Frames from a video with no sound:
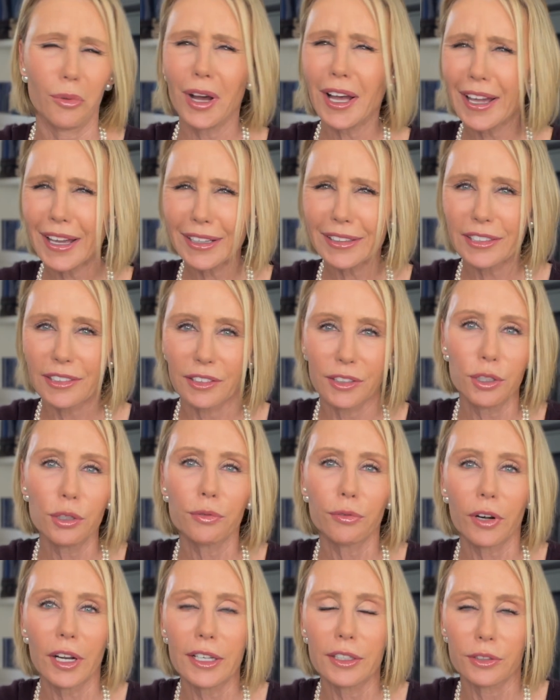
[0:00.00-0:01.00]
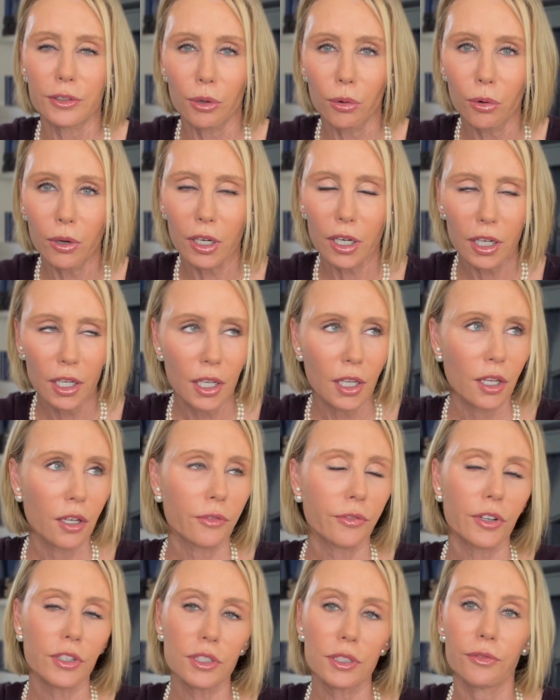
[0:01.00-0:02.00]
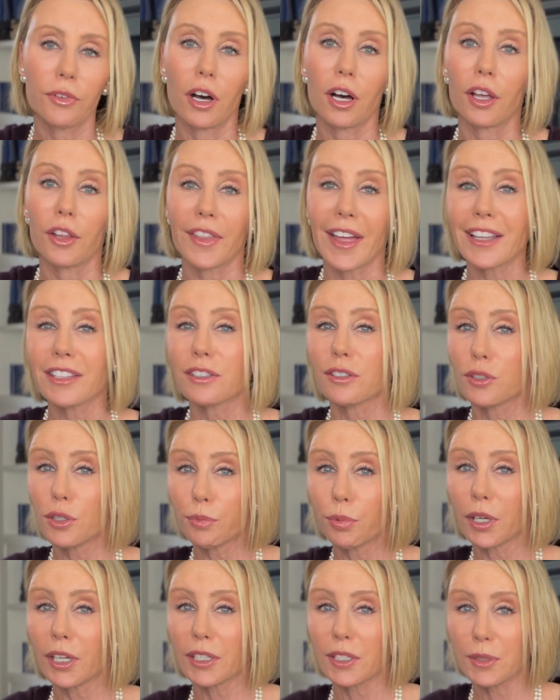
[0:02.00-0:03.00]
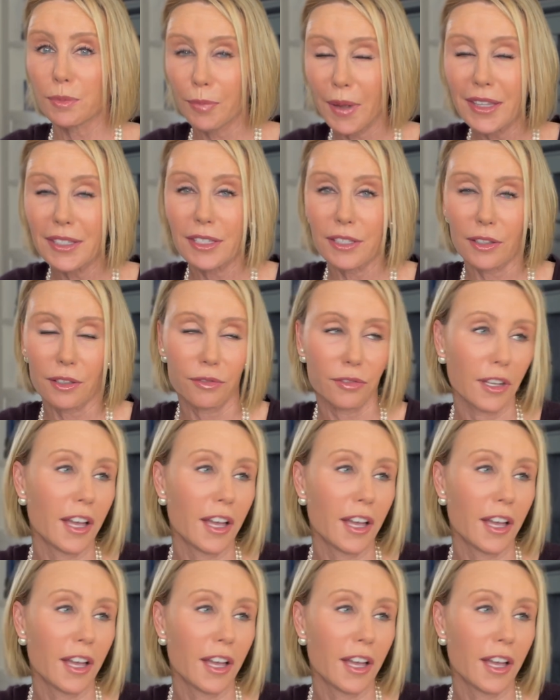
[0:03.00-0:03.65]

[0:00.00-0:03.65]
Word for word: What? New front door? First of all, that's super expensive.